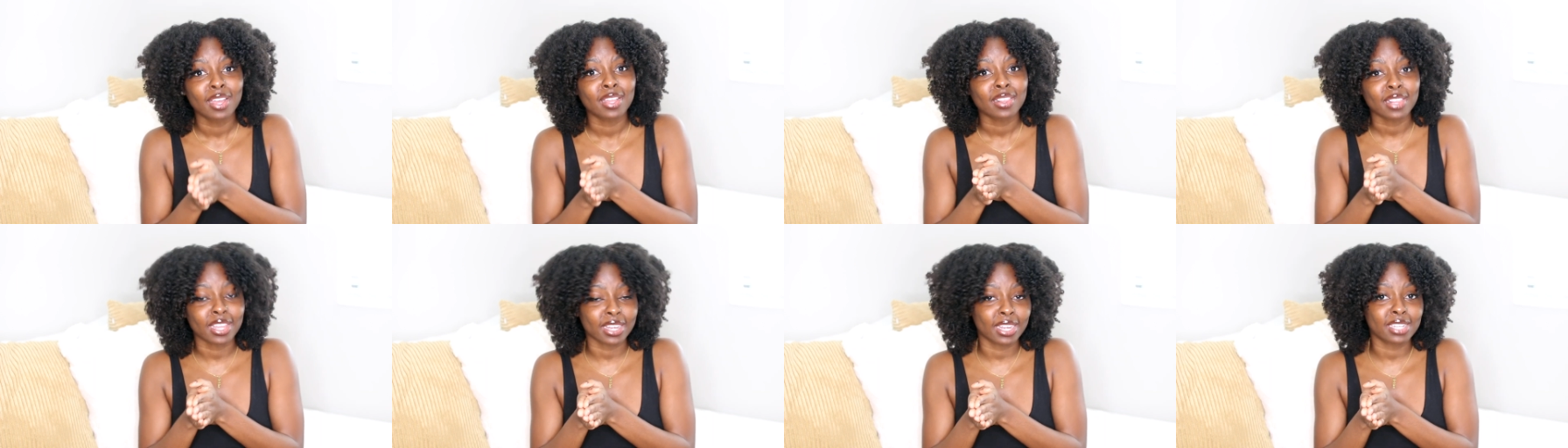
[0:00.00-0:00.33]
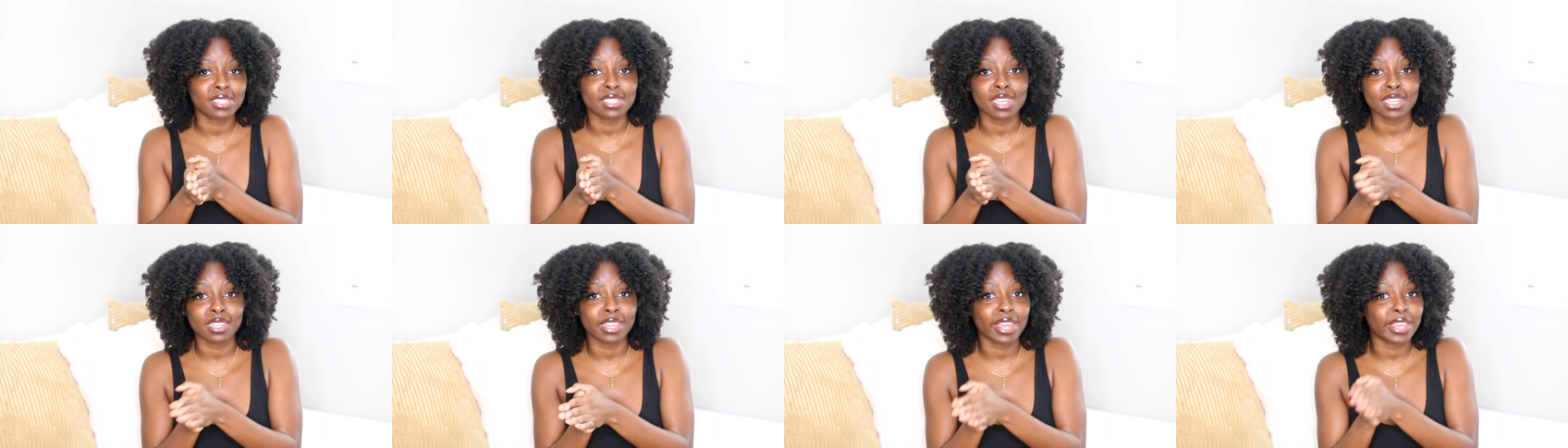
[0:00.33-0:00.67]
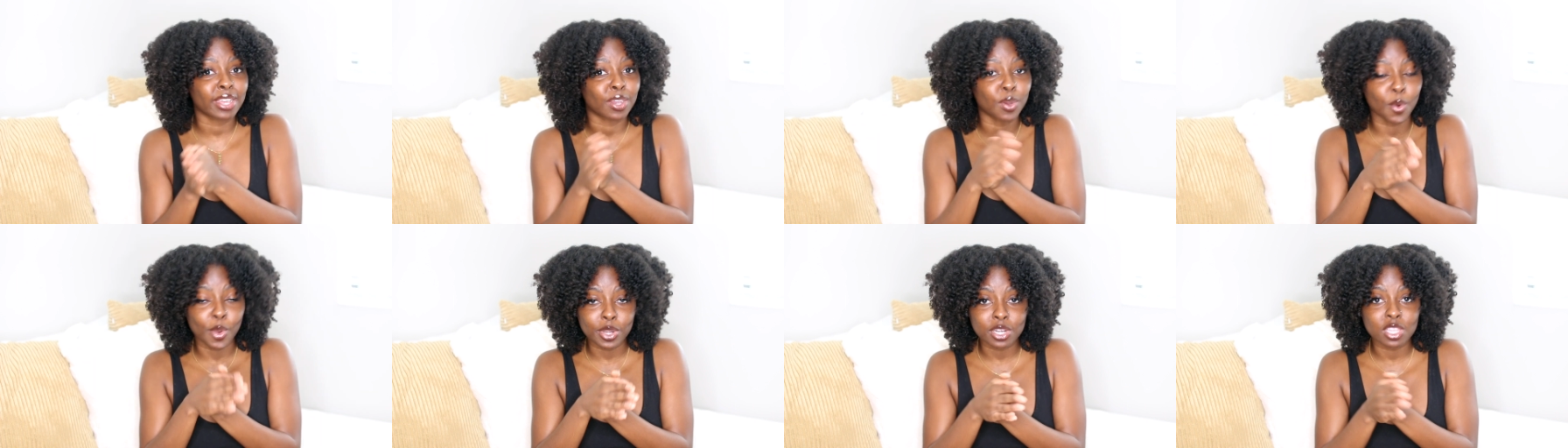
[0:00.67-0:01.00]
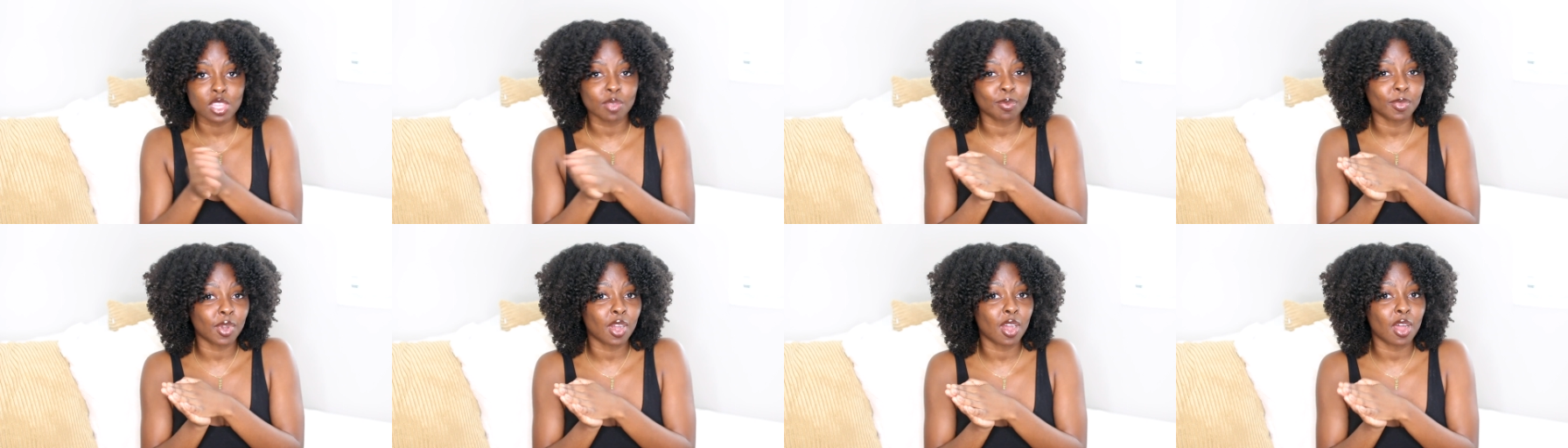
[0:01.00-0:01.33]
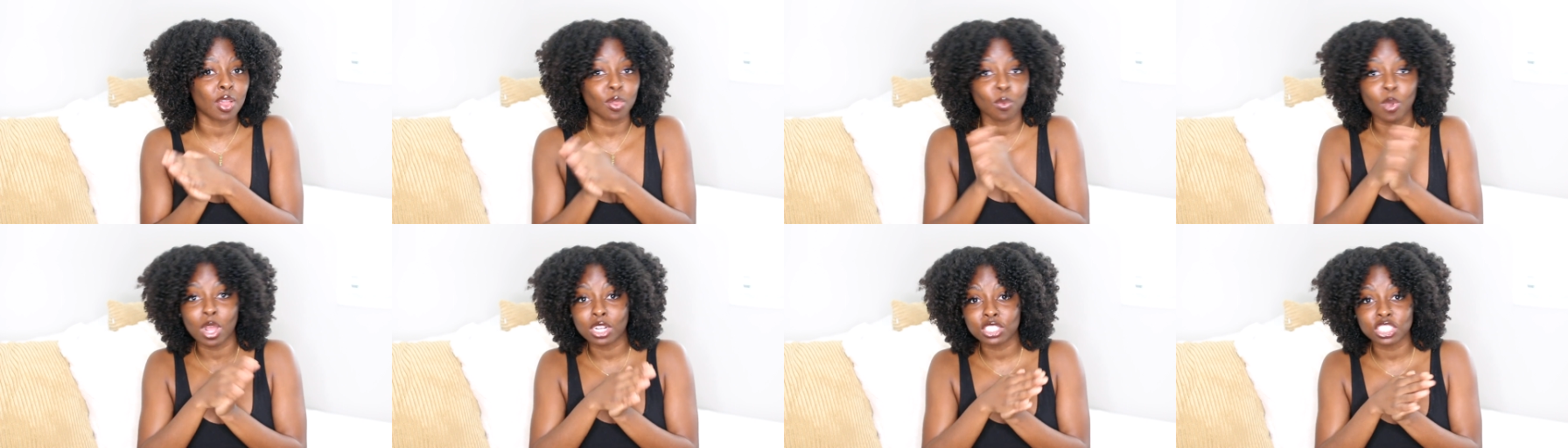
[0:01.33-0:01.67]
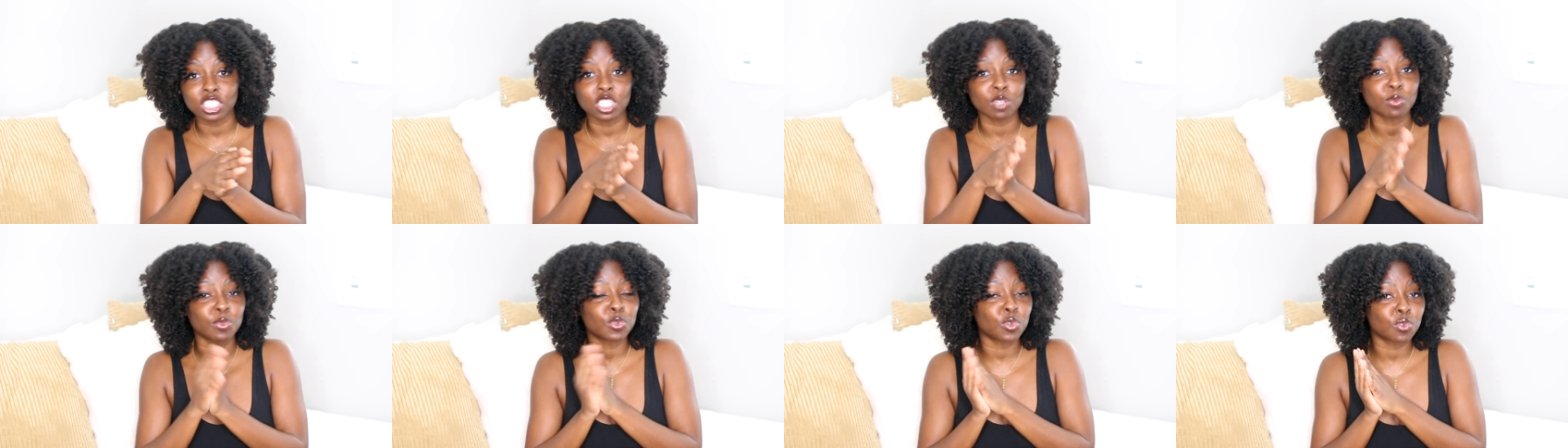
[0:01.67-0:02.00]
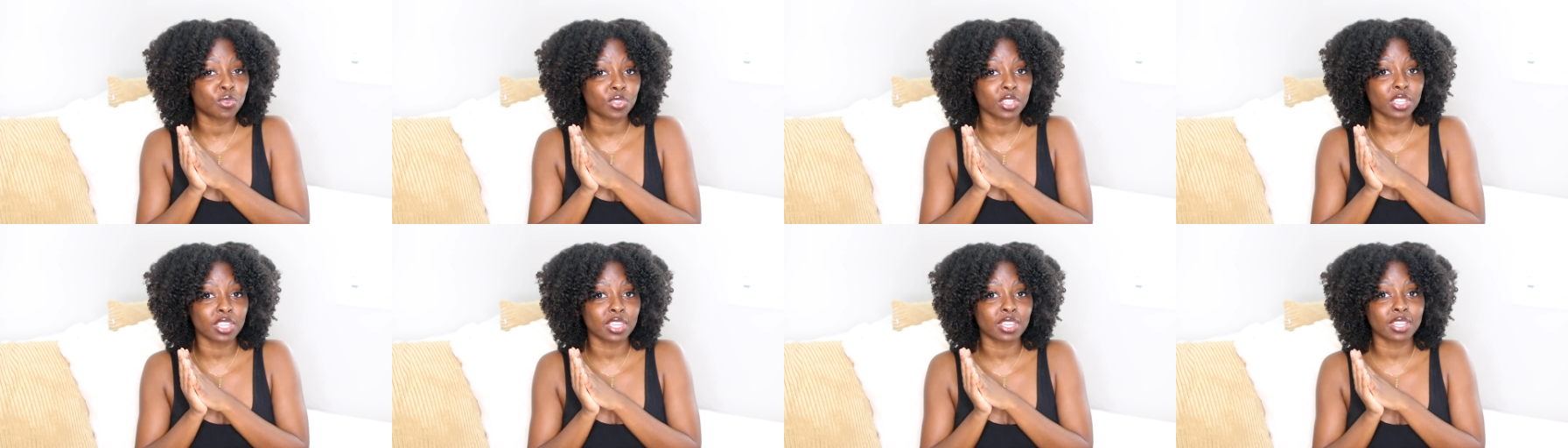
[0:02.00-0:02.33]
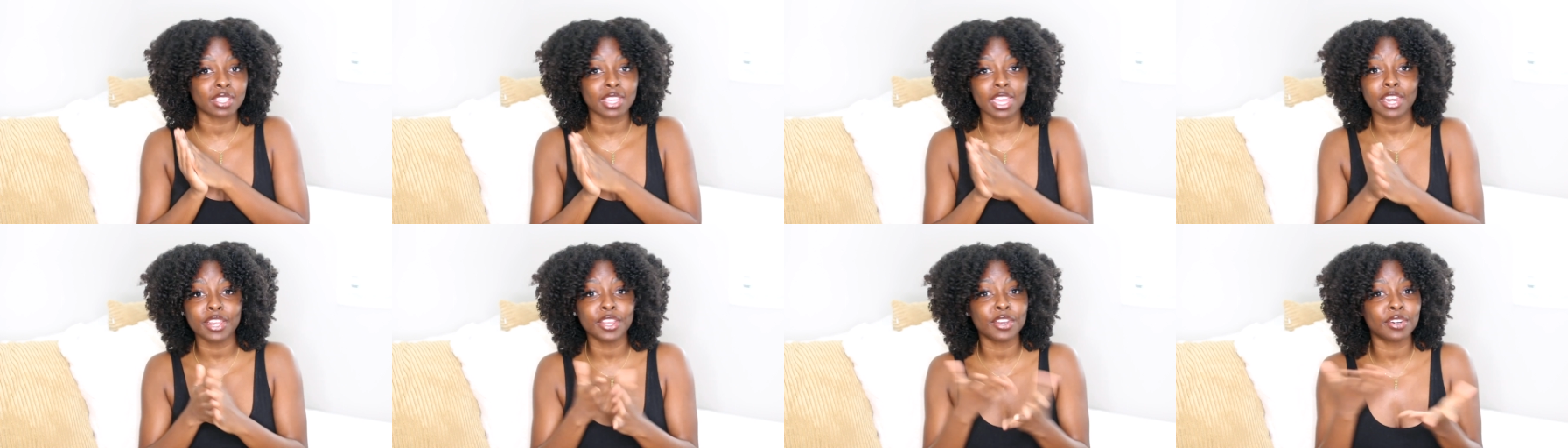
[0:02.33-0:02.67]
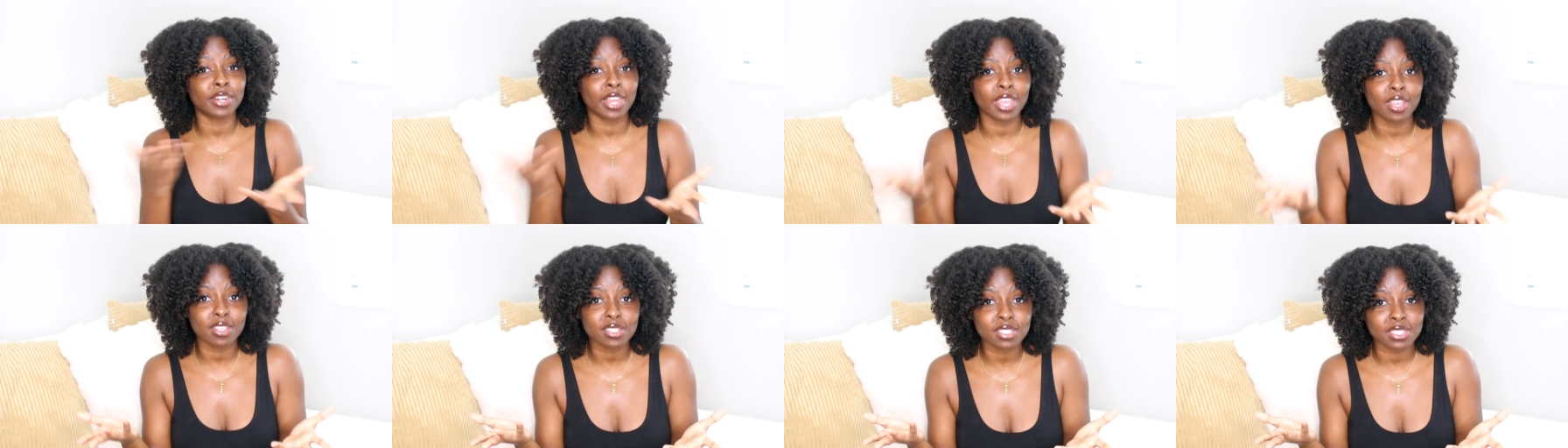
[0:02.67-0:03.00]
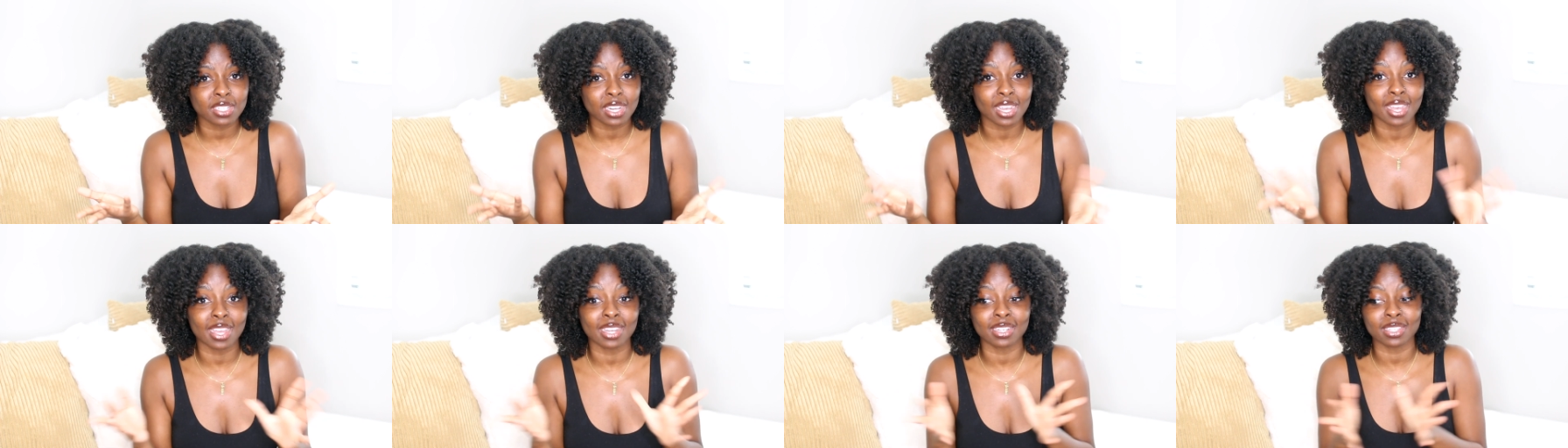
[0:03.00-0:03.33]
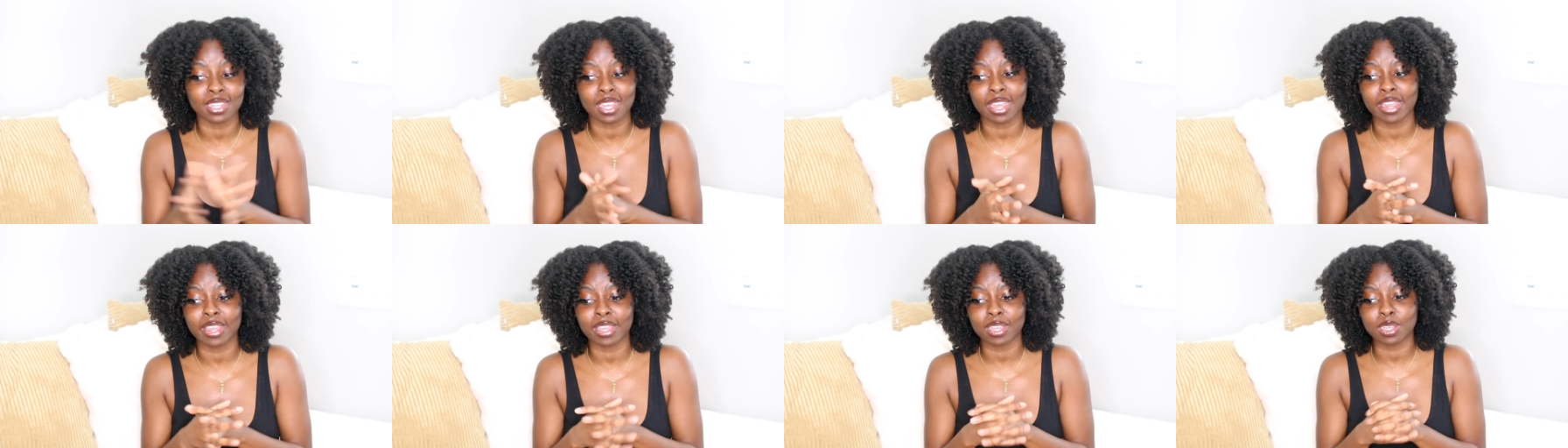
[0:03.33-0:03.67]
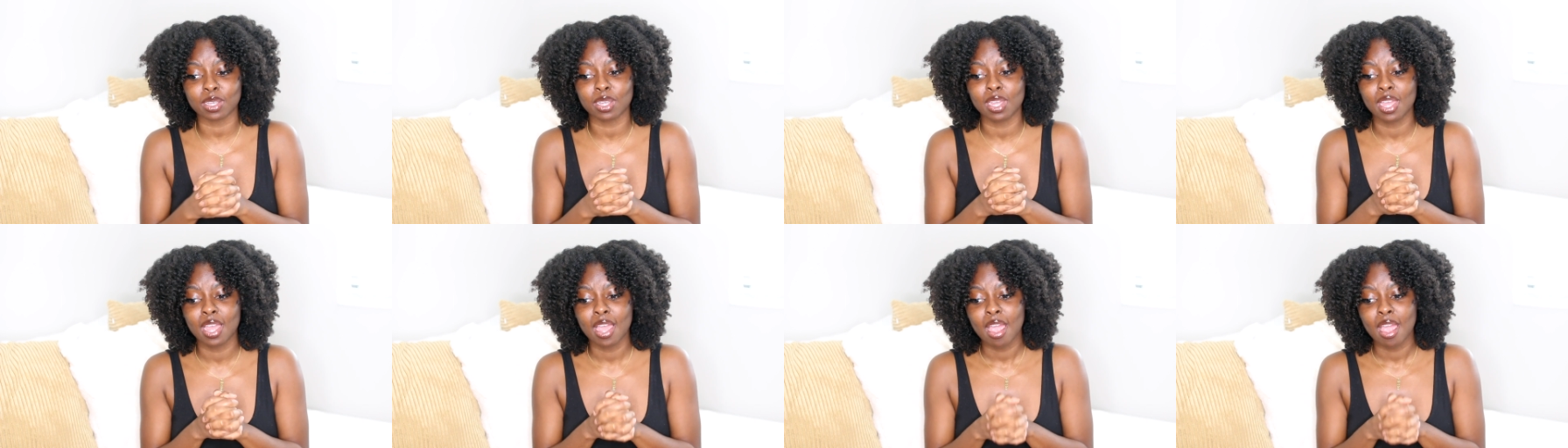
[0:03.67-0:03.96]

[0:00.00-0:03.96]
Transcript: like i said like going to the mall watching a movie getting your nails done like